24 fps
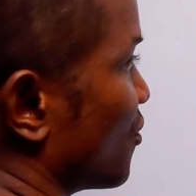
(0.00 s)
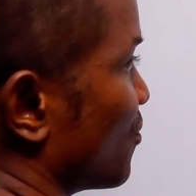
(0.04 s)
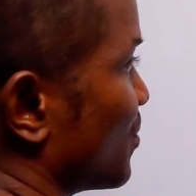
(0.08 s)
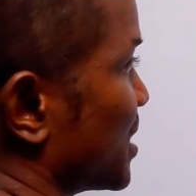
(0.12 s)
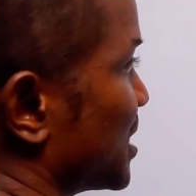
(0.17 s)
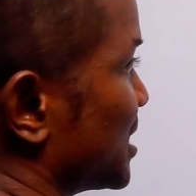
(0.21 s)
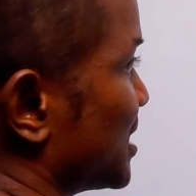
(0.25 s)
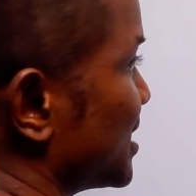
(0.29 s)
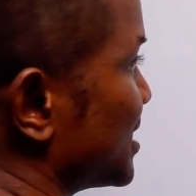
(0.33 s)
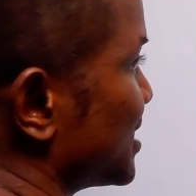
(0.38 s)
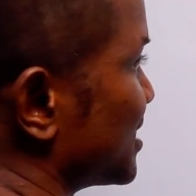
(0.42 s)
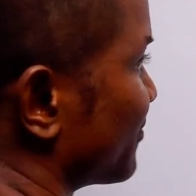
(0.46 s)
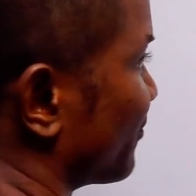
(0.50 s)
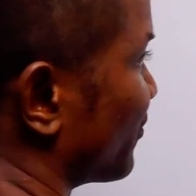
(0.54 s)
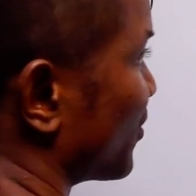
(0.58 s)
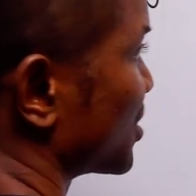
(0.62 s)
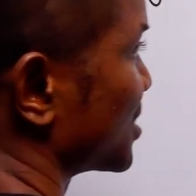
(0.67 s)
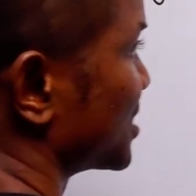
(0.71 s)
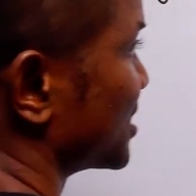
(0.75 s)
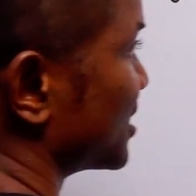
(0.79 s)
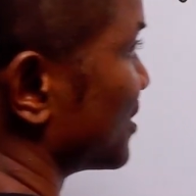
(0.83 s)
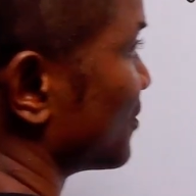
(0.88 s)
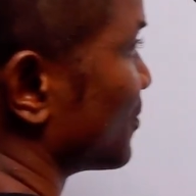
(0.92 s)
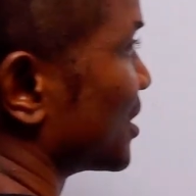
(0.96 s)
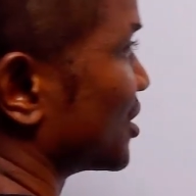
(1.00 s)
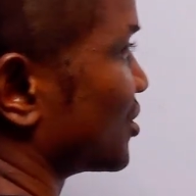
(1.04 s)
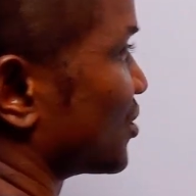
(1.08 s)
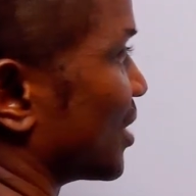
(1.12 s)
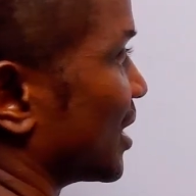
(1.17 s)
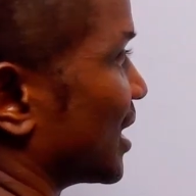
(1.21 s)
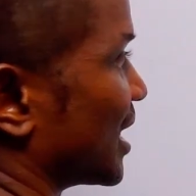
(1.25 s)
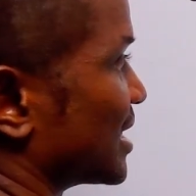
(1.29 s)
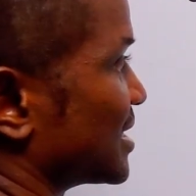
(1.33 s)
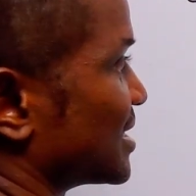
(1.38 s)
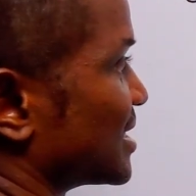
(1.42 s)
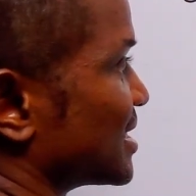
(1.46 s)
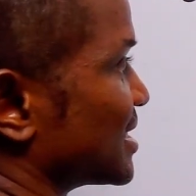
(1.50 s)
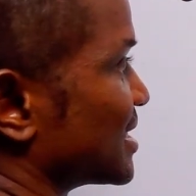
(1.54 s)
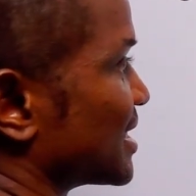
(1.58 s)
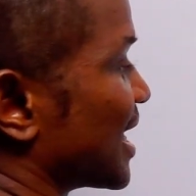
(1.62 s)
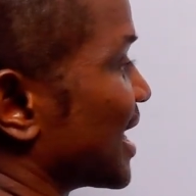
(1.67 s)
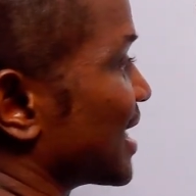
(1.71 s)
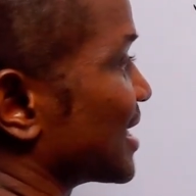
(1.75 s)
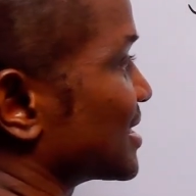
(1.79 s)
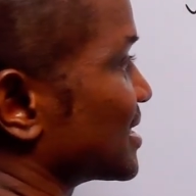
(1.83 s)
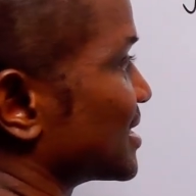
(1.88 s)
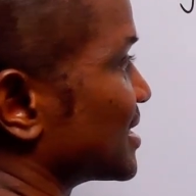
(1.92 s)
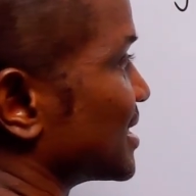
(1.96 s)
With this first equation, that is
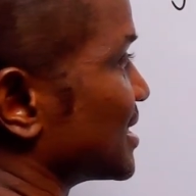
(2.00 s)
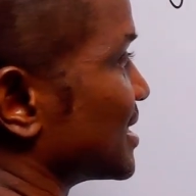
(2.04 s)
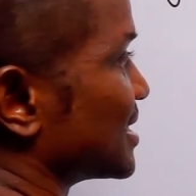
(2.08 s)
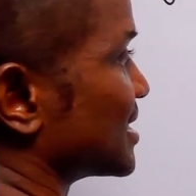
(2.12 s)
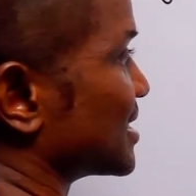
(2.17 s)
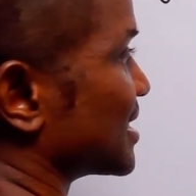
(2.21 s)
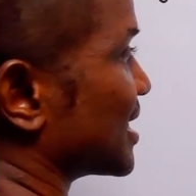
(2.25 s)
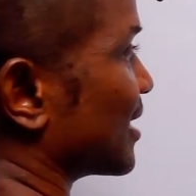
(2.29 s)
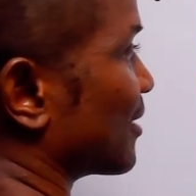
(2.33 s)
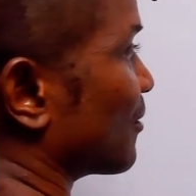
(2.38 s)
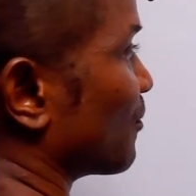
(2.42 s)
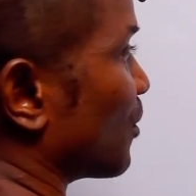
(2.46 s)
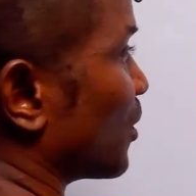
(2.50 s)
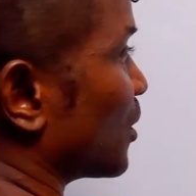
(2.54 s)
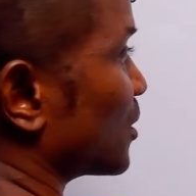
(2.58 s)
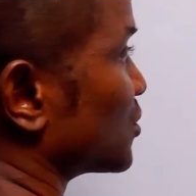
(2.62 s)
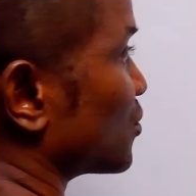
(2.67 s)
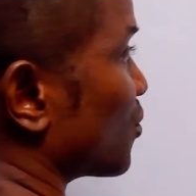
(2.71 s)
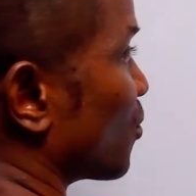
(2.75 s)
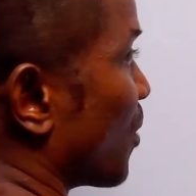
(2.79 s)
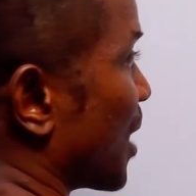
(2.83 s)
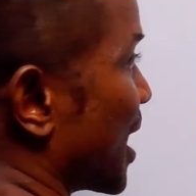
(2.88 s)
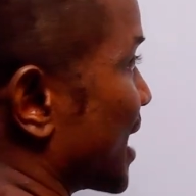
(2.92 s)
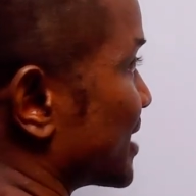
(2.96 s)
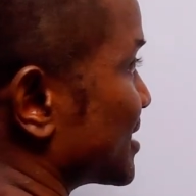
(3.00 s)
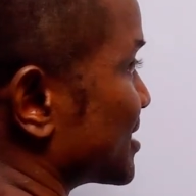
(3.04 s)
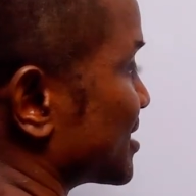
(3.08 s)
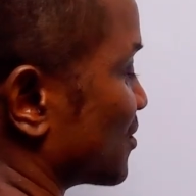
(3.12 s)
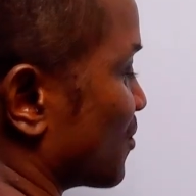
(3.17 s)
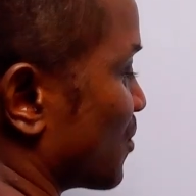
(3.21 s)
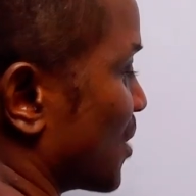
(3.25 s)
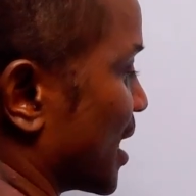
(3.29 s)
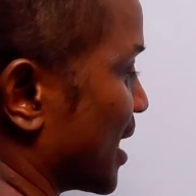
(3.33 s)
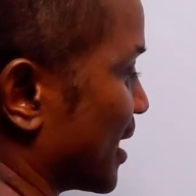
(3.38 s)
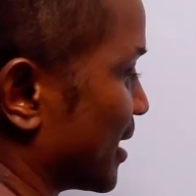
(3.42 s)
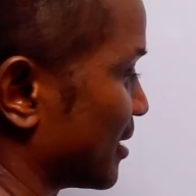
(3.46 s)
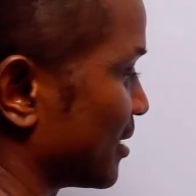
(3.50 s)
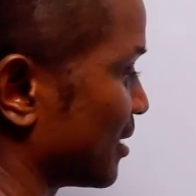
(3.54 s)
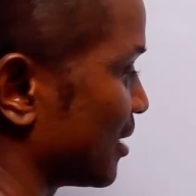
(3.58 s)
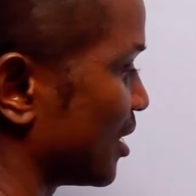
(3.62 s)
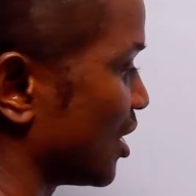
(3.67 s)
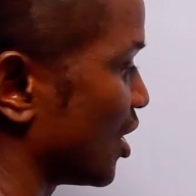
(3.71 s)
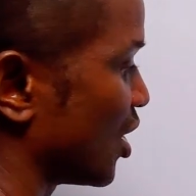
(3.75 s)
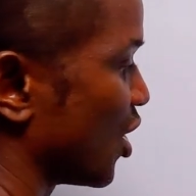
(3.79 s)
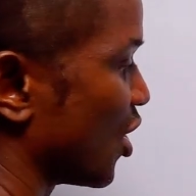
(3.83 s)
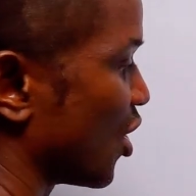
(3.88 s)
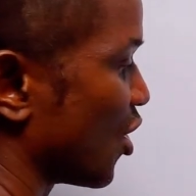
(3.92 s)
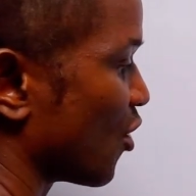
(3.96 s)
x is equal to y squared,
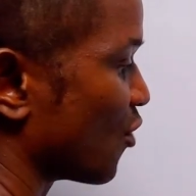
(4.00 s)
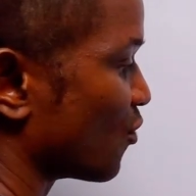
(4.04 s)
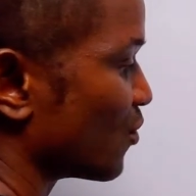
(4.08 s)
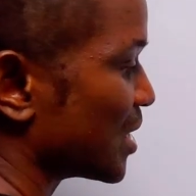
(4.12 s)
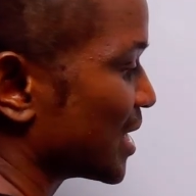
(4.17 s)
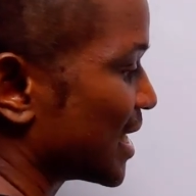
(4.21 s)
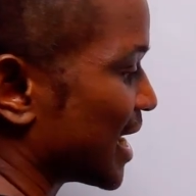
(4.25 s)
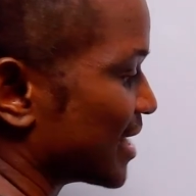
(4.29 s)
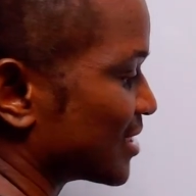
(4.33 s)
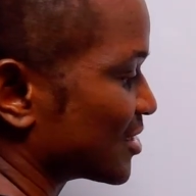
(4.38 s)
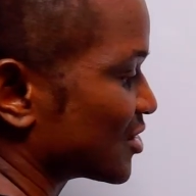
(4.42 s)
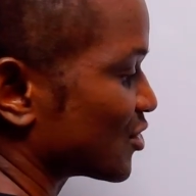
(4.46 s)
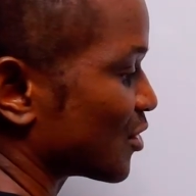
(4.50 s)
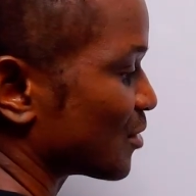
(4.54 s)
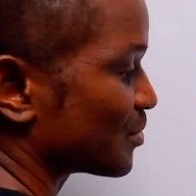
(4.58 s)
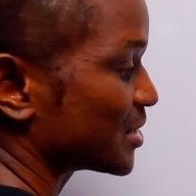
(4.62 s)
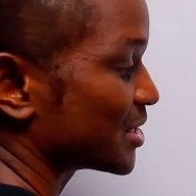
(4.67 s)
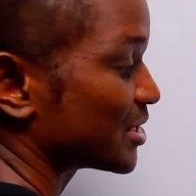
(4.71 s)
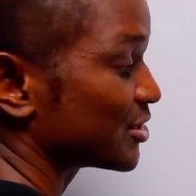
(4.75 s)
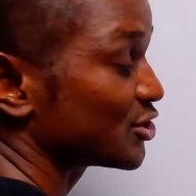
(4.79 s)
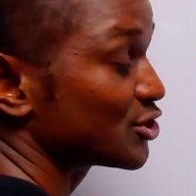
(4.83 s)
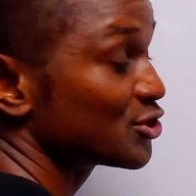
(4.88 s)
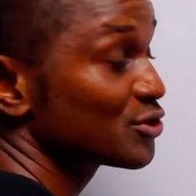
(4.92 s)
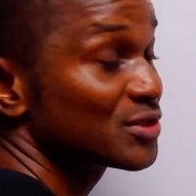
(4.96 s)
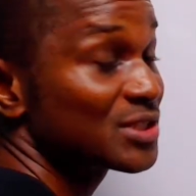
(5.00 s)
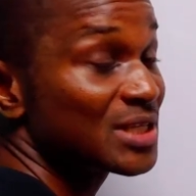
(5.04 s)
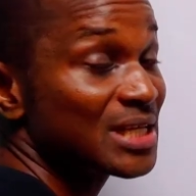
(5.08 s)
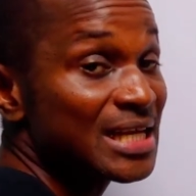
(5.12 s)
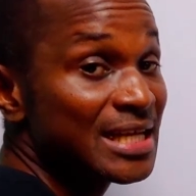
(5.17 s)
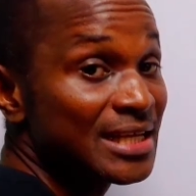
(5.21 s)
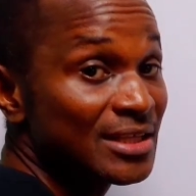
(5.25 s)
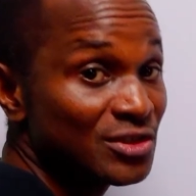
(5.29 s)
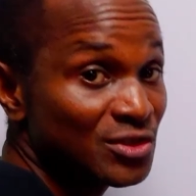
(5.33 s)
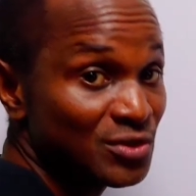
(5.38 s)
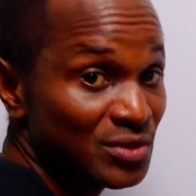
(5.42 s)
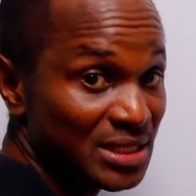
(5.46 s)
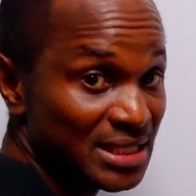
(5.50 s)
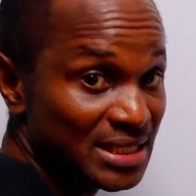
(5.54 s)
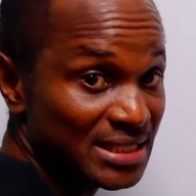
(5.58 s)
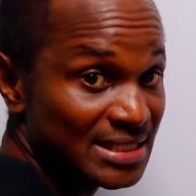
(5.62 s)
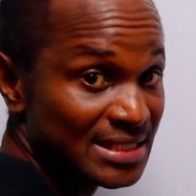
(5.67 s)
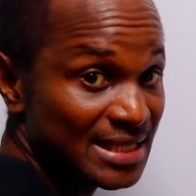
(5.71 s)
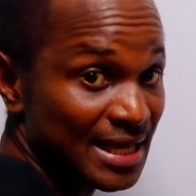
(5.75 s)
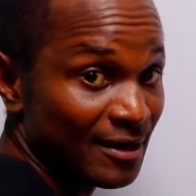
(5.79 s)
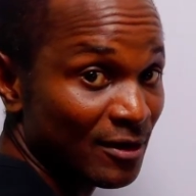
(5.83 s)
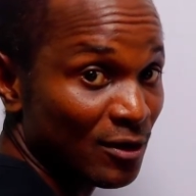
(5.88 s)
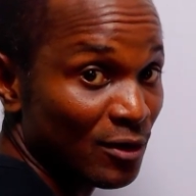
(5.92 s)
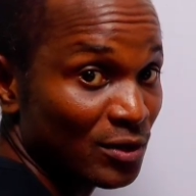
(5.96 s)
we can substitute into
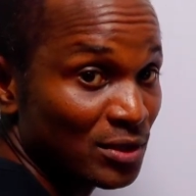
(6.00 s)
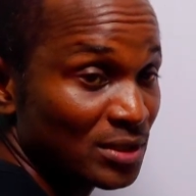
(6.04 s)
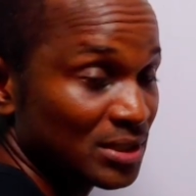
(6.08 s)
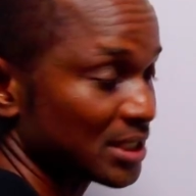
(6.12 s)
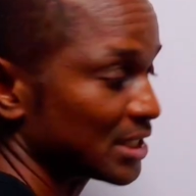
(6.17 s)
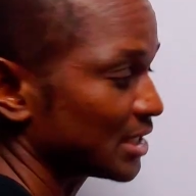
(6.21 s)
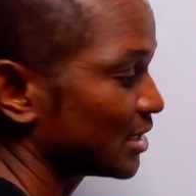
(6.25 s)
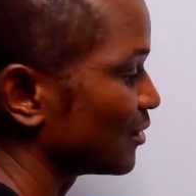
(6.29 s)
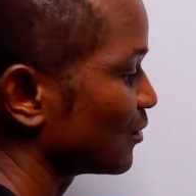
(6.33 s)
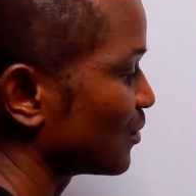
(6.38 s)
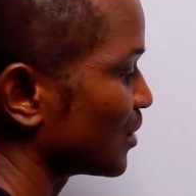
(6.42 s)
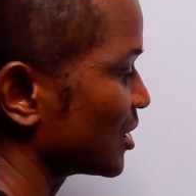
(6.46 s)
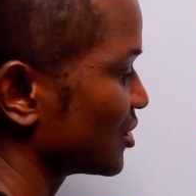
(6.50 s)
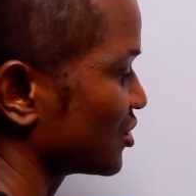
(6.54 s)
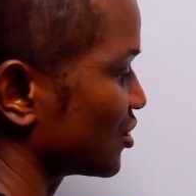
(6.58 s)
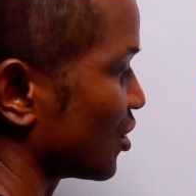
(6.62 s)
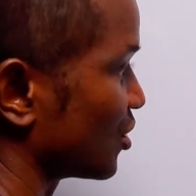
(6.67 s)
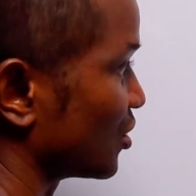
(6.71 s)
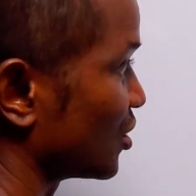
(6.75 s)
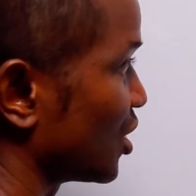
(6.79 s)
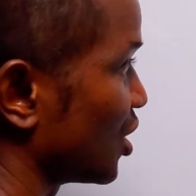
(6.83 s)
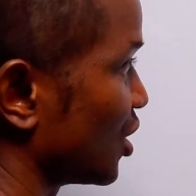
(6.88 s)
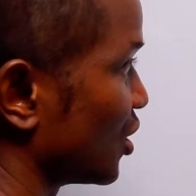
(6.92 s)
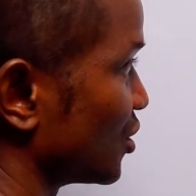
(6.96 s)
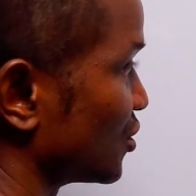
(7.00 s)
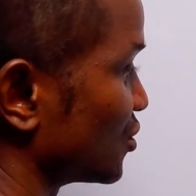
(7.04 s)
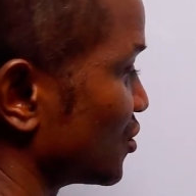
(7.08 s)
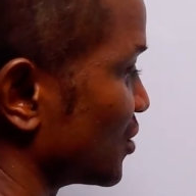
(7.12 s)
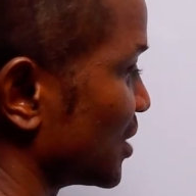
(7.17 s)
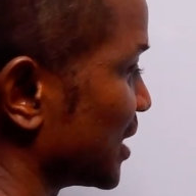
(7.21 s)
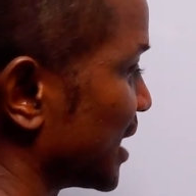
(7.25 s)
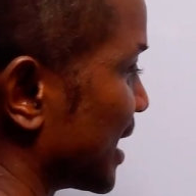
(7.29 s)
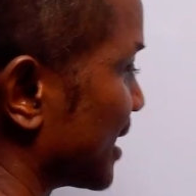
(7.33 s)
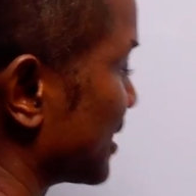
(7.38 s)
this second equation to